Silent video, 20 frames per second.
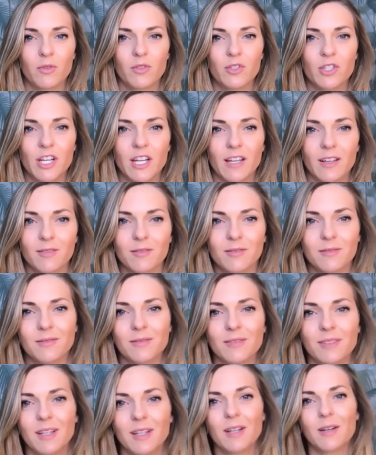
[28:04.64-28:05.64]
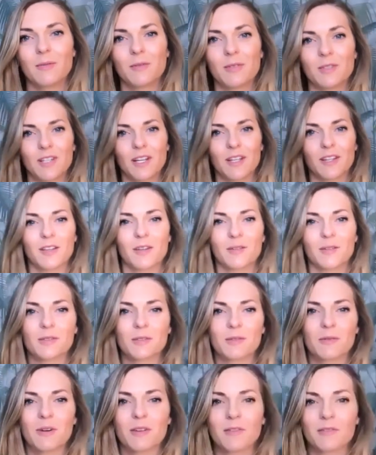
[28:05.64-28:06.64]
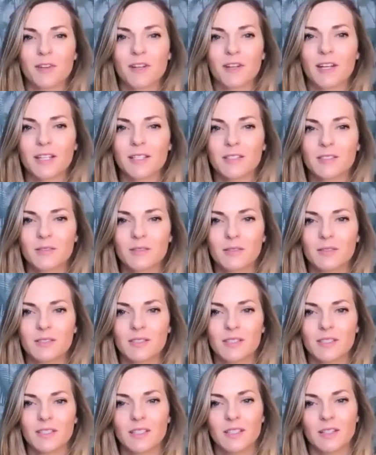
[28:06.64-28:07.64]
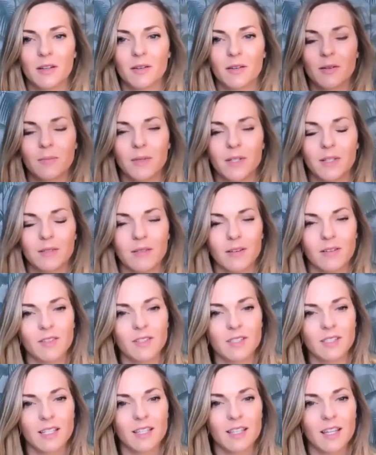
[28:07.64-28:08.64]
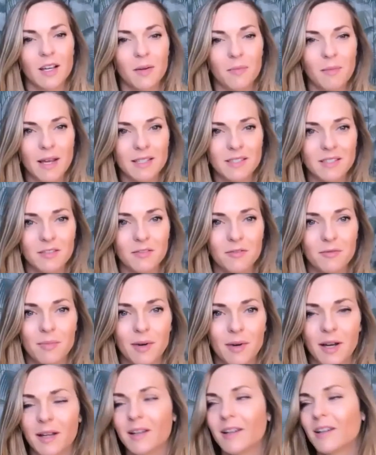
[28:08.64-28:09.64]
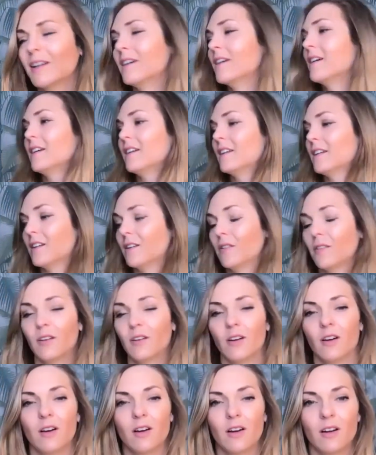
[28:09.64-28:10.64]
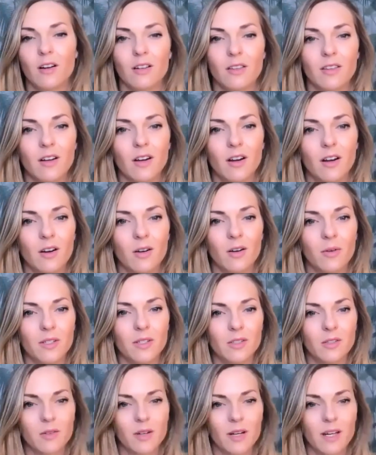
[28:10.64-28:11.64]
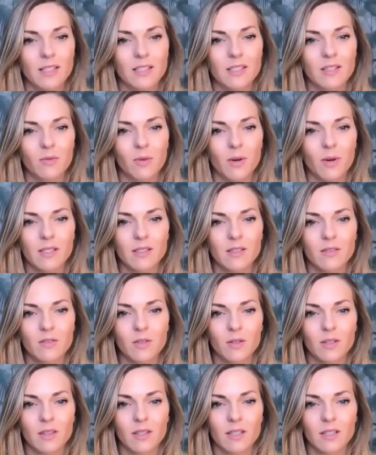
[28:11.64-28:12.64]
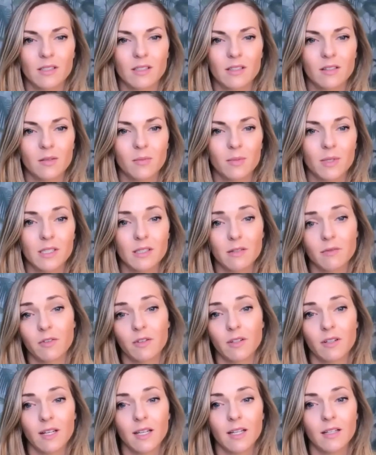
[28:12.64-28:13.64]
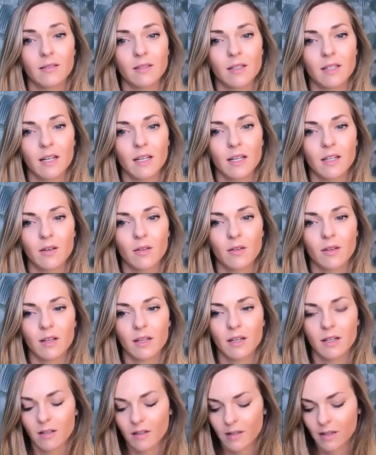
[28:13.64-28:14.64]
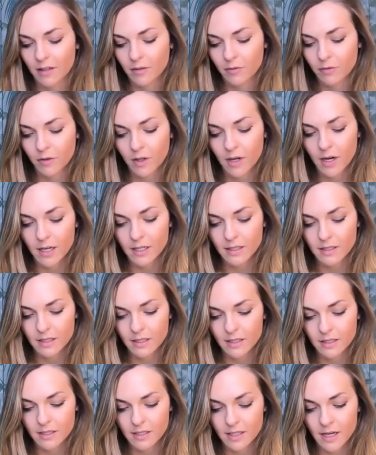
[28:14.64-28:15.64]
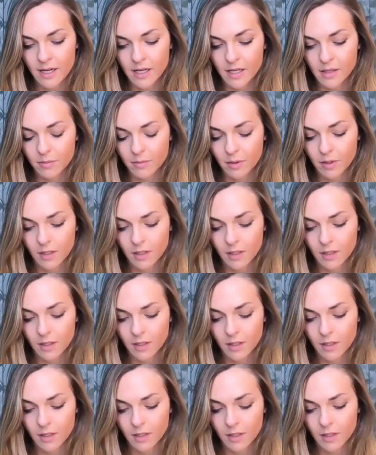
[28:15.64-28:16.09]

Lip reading: Gel, which I thought was quite funny. So it's, obviously they're massive, but there are always creative ways of doing things a little bit differently. And I know that, like for us at Escape,